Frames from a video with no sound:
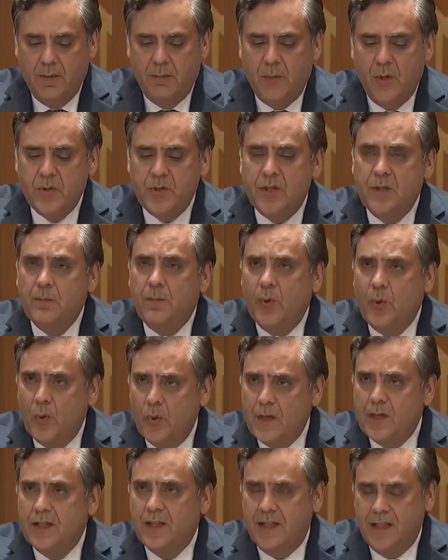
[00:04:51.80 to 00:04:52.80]
Most
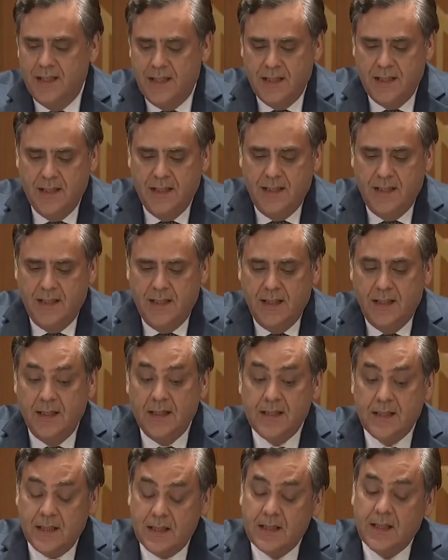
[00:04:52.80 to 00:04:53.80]
importantly,
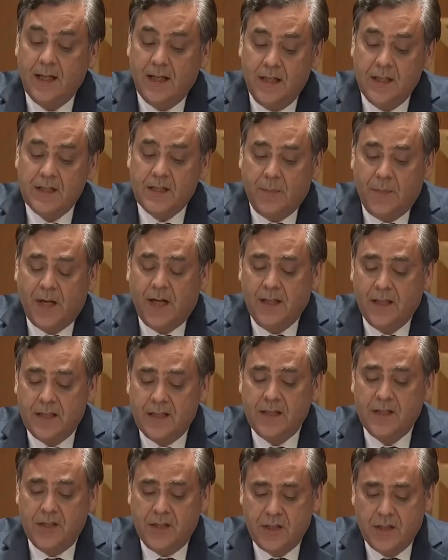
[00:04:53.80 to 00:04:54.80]
it is the silence of
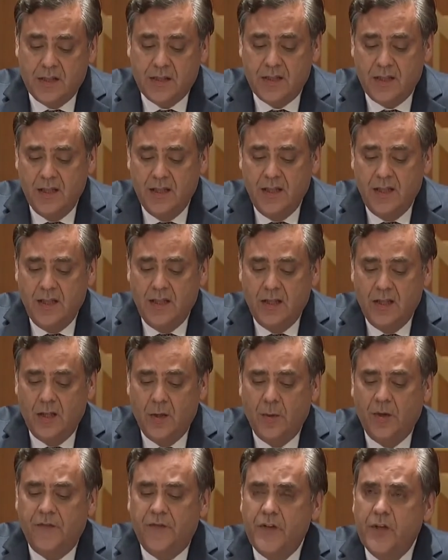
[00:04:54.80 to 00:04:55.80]
politicians
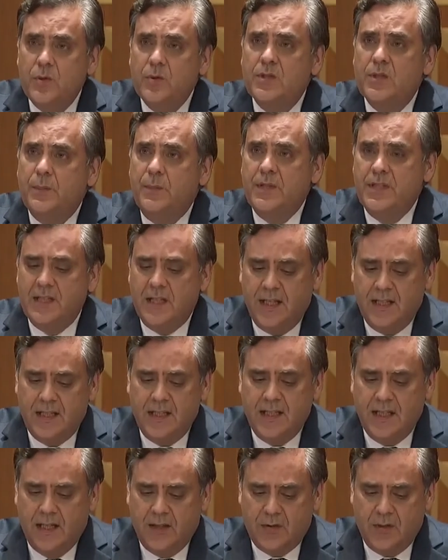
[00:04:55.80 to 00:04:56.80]
who refuse to
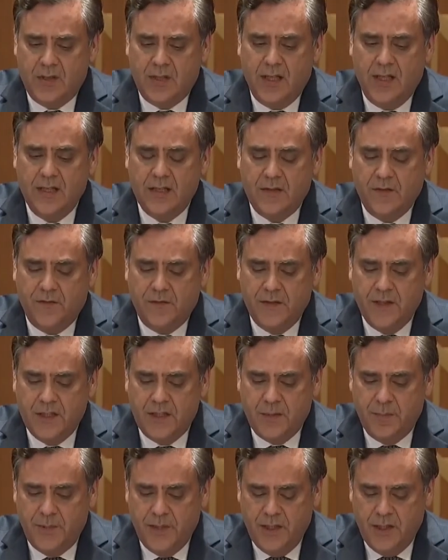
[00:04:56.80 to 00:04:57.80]
protect the exercise of
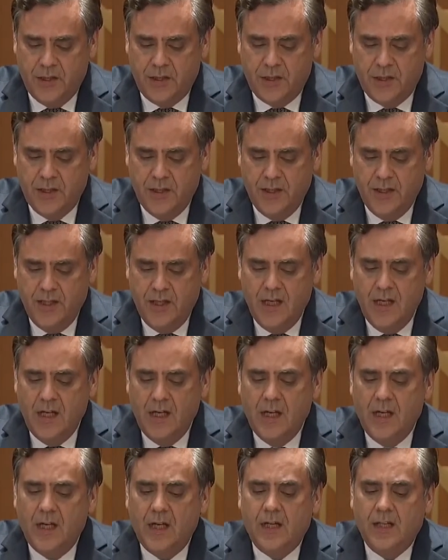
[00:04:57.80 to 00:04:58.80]
free speech.
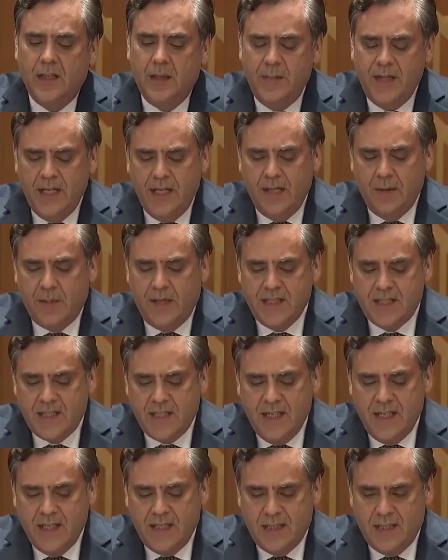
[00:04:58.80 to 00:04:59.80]
Let me end by
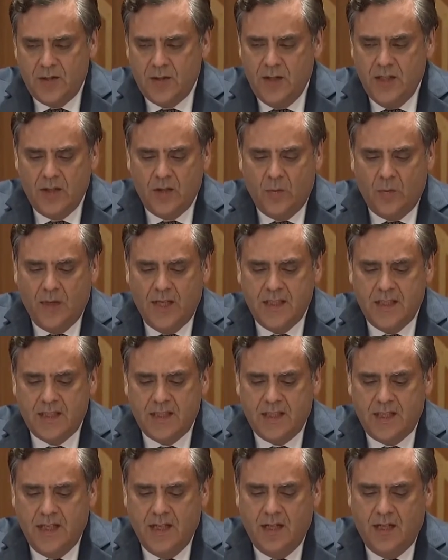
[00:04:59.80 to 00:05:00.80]
saying that during the Red
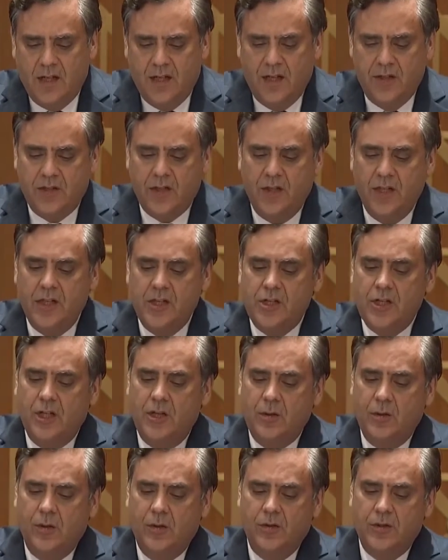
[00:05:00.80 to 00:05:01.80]
Scare, Attorney
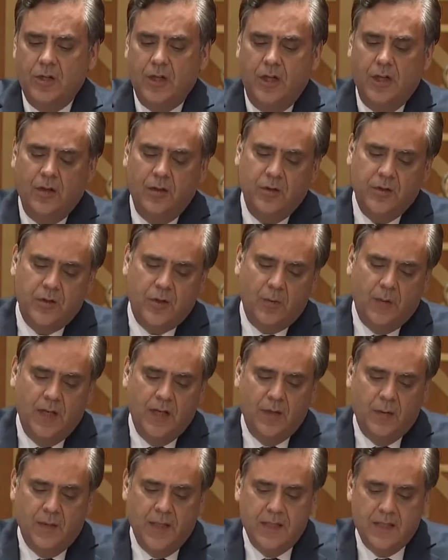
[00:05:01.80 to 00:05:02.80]
General Charles
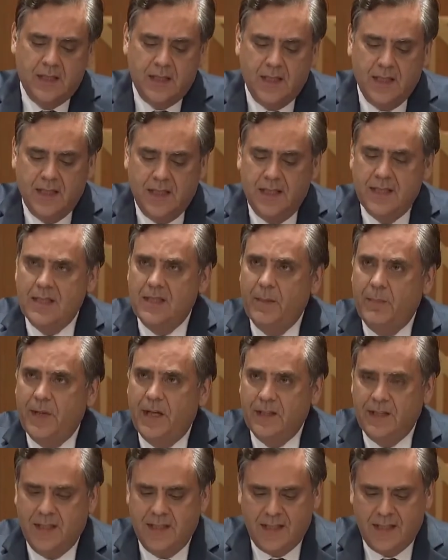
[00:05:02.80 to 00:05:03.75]
Gregory said this about